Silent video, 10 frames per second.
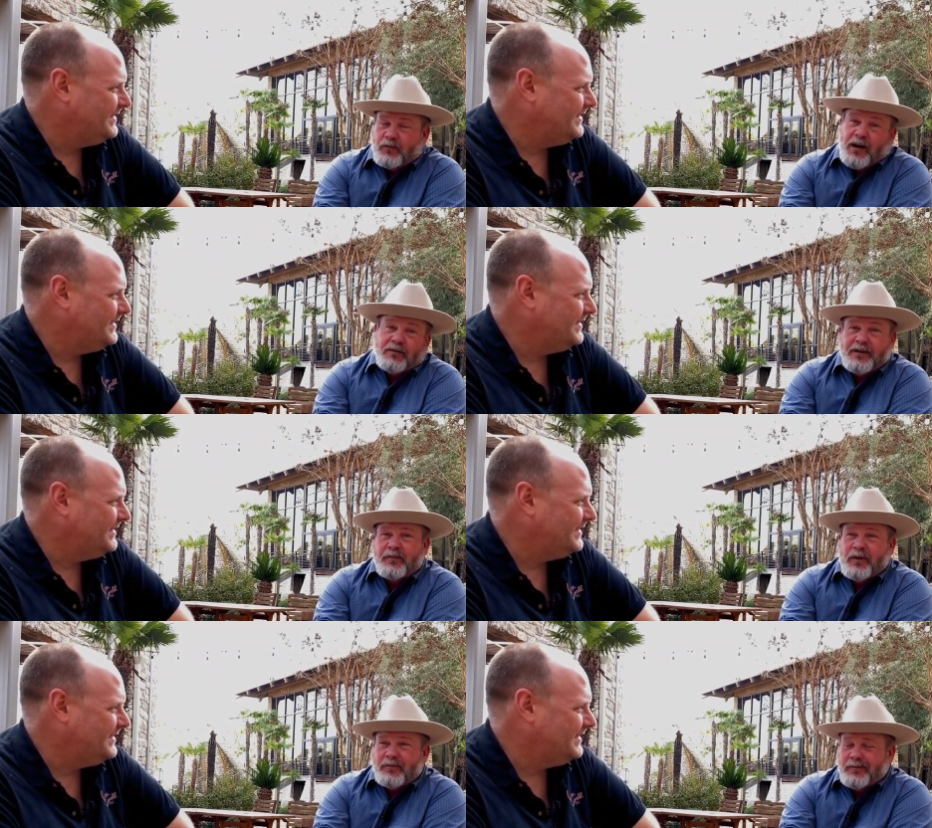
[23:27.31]
Speaker 1: well, not
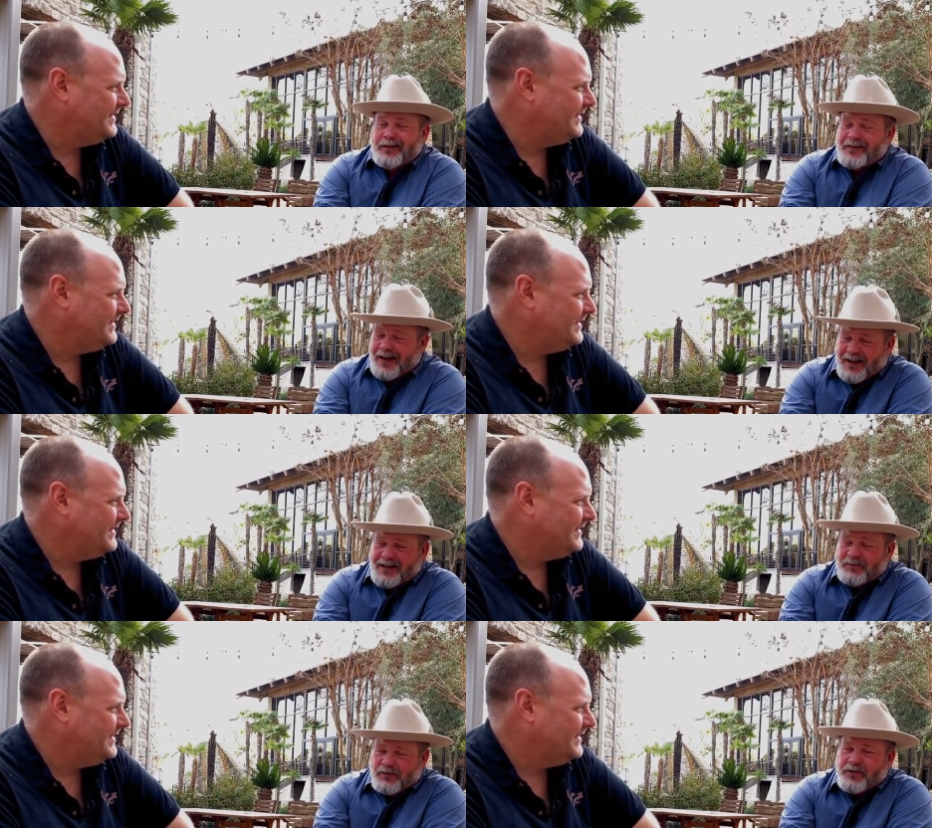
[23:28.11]
probably. I
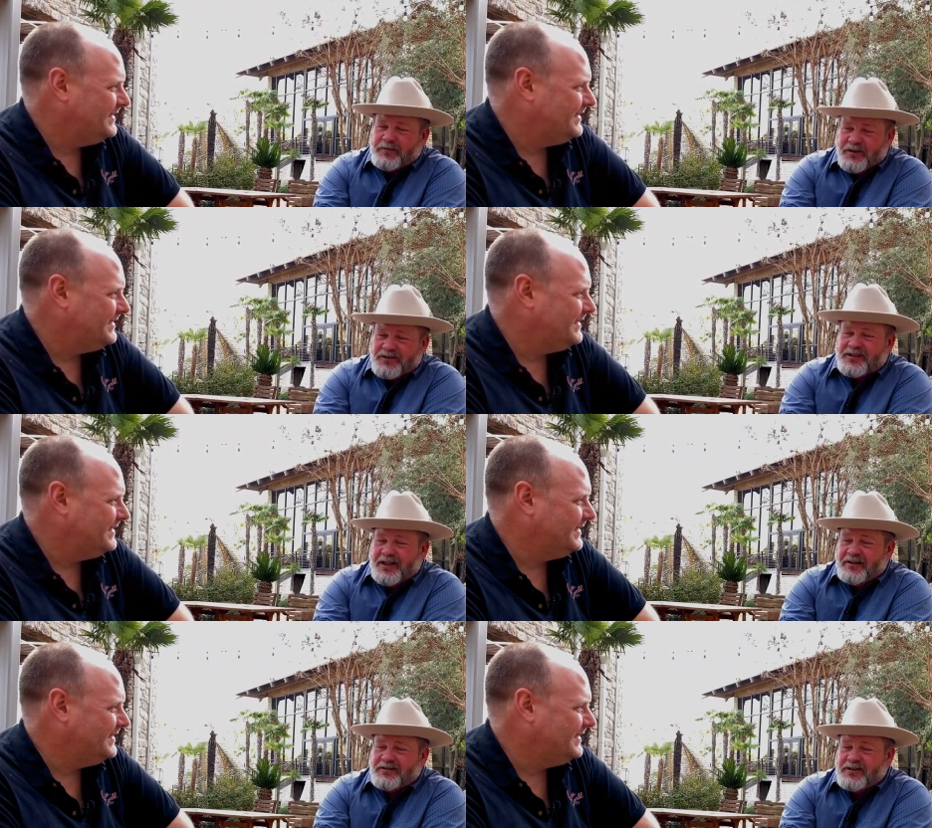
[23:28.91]
can pretty much
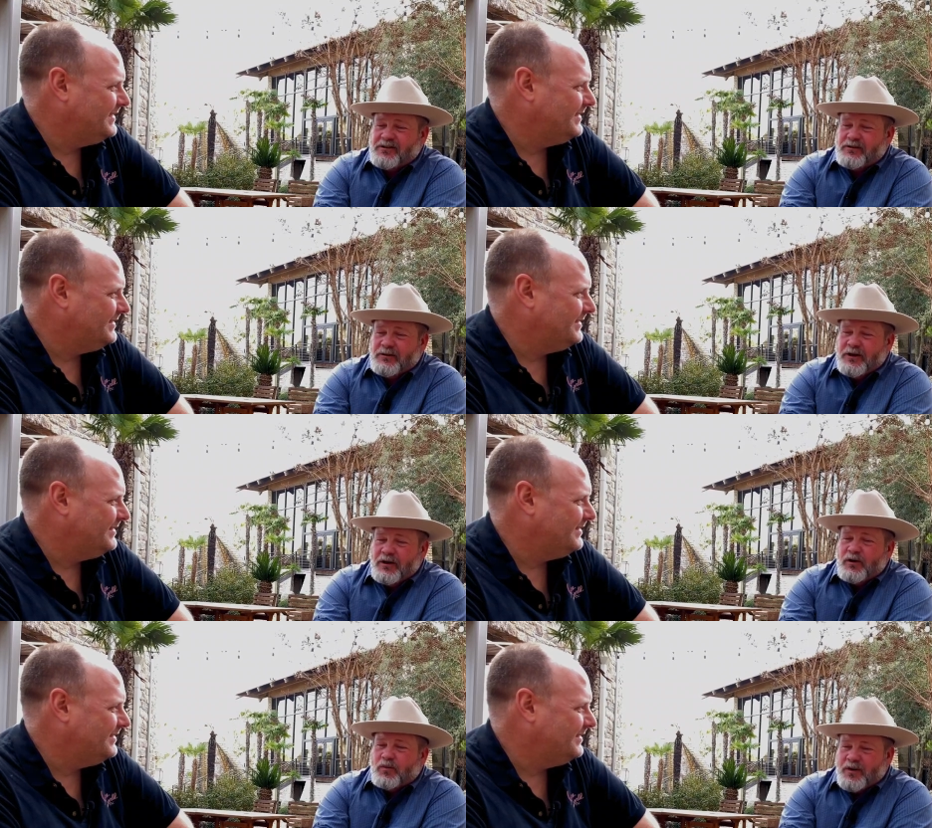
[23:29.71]
guarantee you
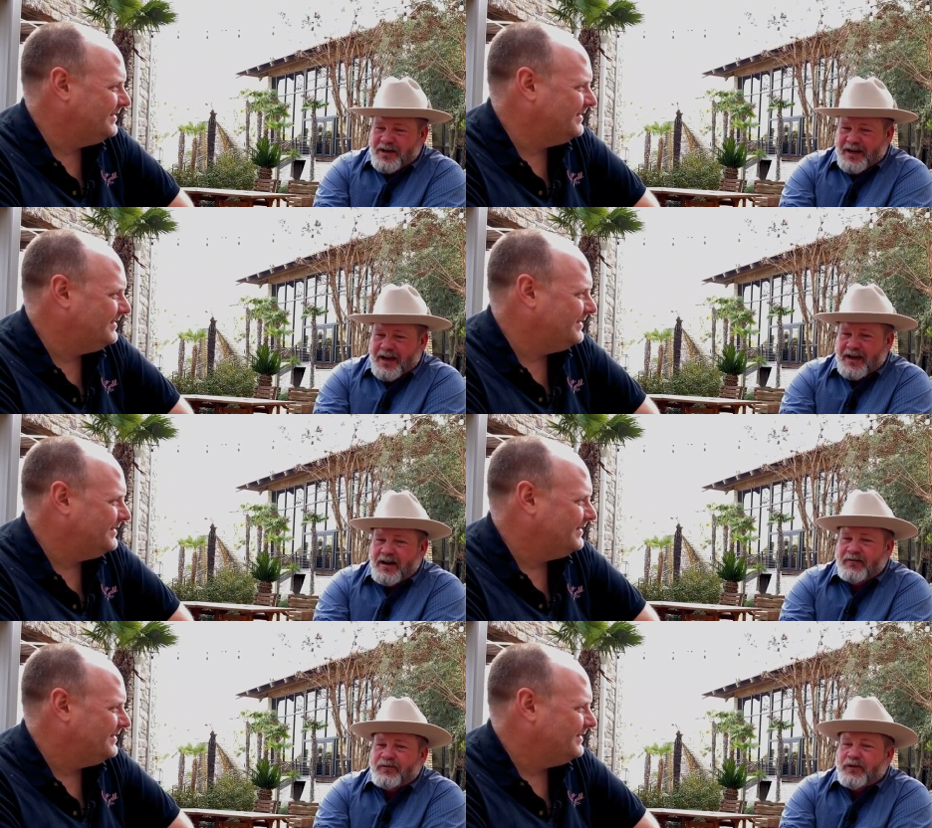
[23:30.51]
we
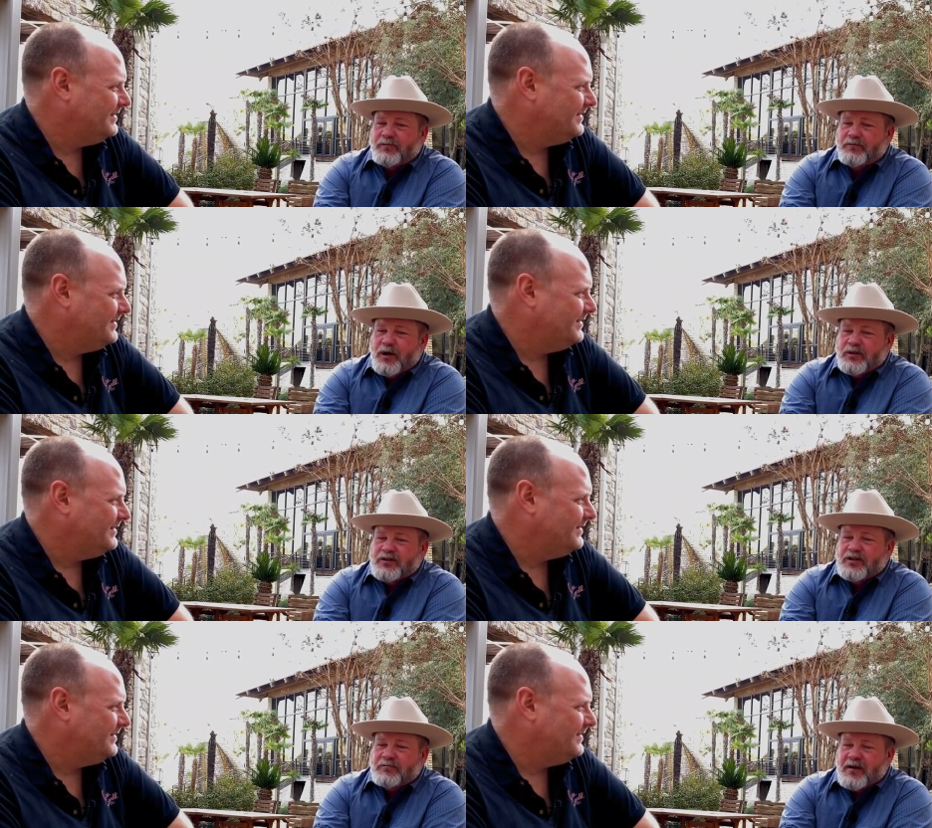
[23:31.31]
have the
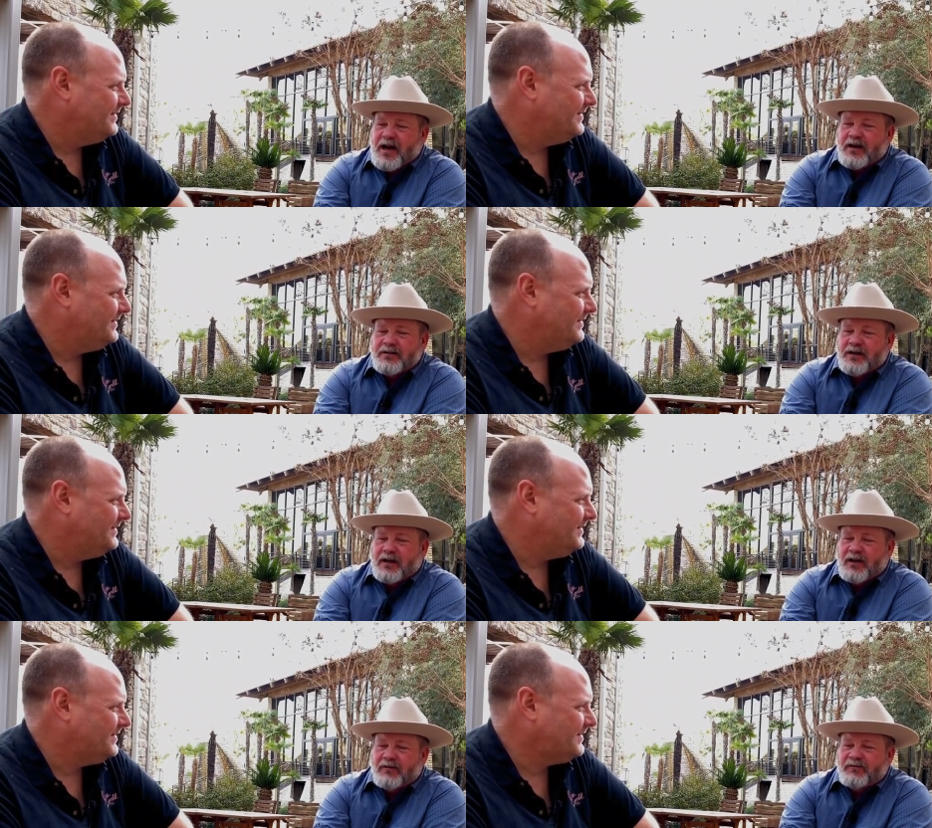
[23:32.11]
most amount
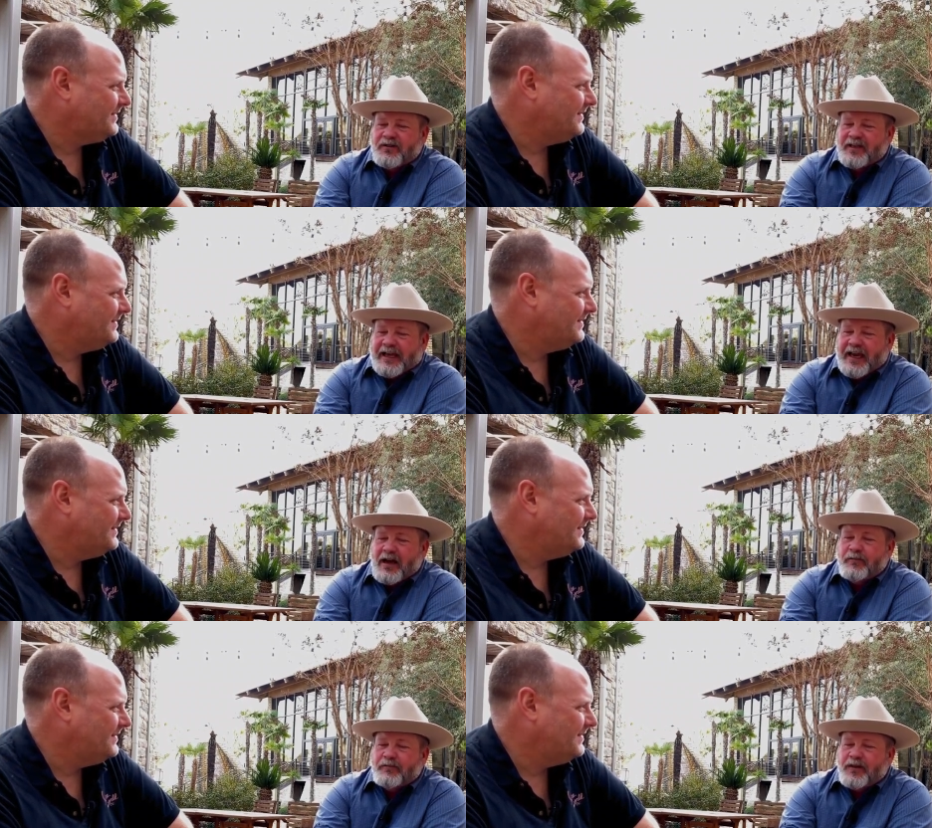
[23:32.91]
of
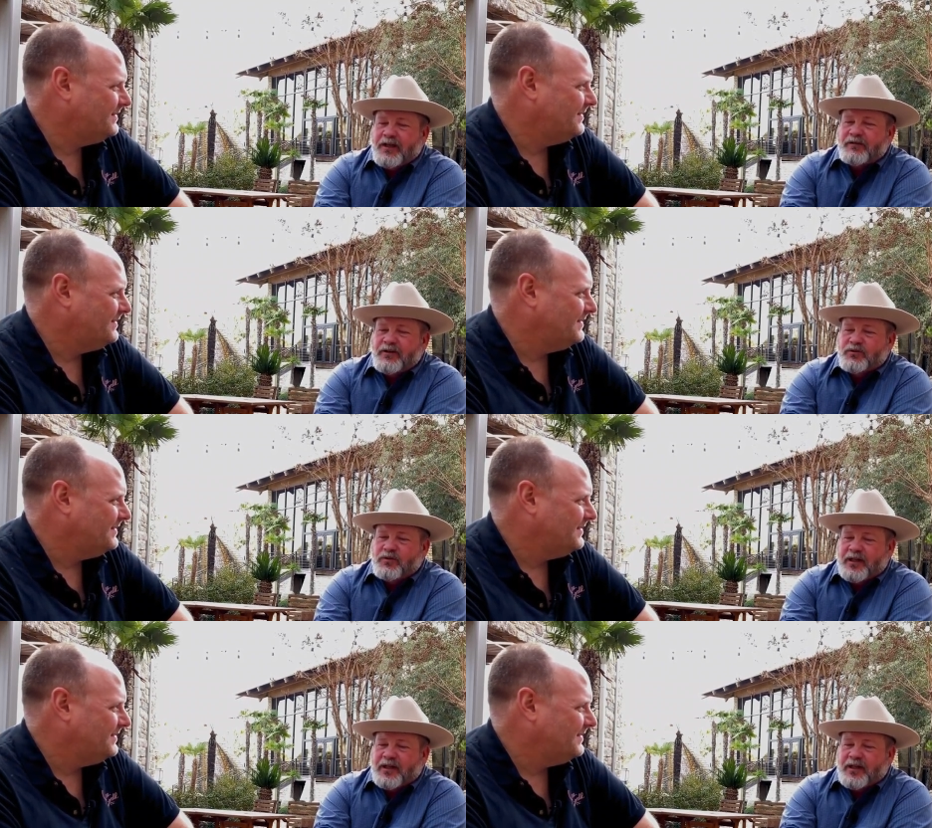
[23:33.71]
cab individual